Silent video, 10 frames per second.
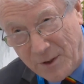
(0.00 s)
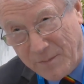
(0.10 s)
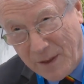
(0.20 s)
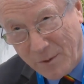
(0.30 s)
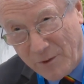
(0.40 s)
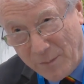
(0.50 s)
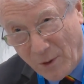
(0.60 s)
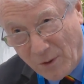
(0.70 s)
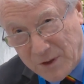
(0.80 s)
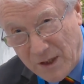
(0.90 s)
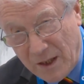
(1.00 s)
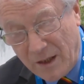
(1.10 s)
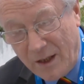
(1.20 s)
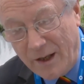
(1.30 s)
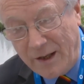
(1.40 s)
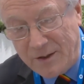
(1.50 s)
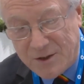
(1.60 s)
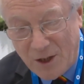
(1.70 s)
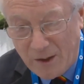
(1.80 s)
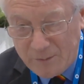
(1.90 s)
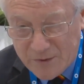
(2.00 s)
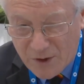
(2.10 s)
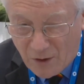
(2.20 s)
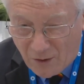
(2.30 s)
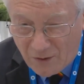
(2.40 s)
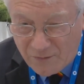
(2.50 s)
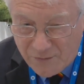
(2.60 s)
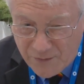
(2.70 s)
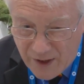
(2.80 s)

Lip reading: that people report in terms of